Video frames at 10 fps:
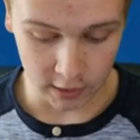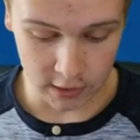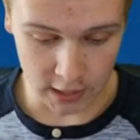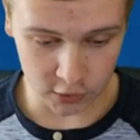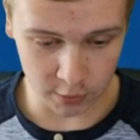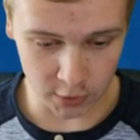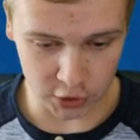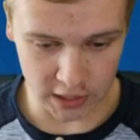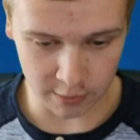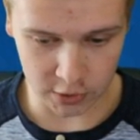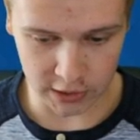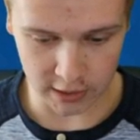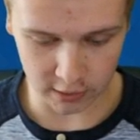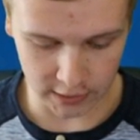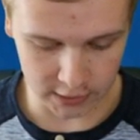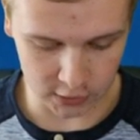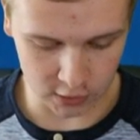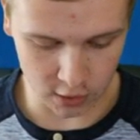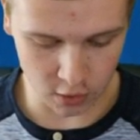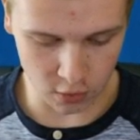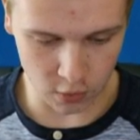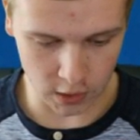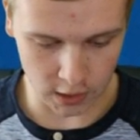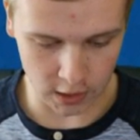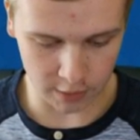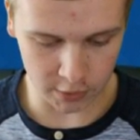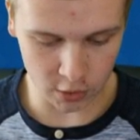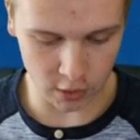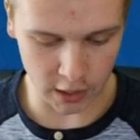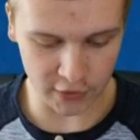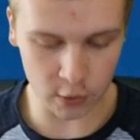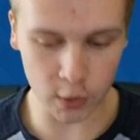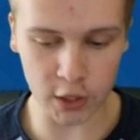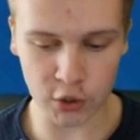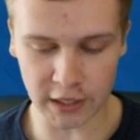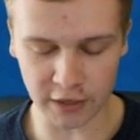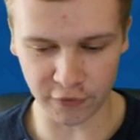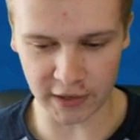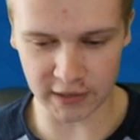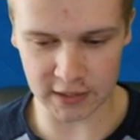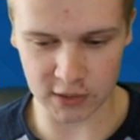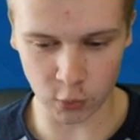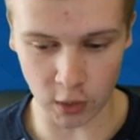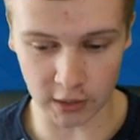Not too much damage there. Let's go, um, you know what, I think we're going to try to defend this.